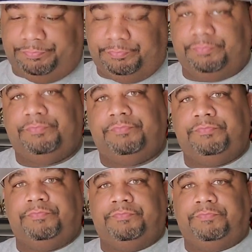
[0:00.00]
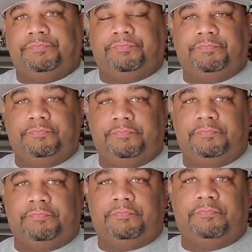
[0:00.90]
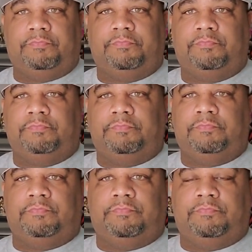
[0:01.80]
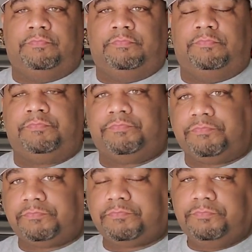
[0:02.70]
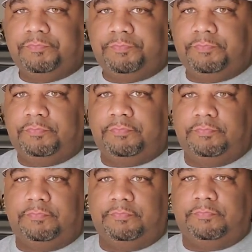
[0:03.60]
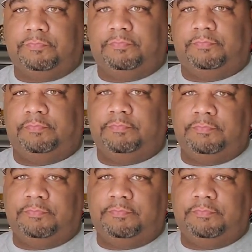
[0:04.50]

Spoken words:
(not speaking)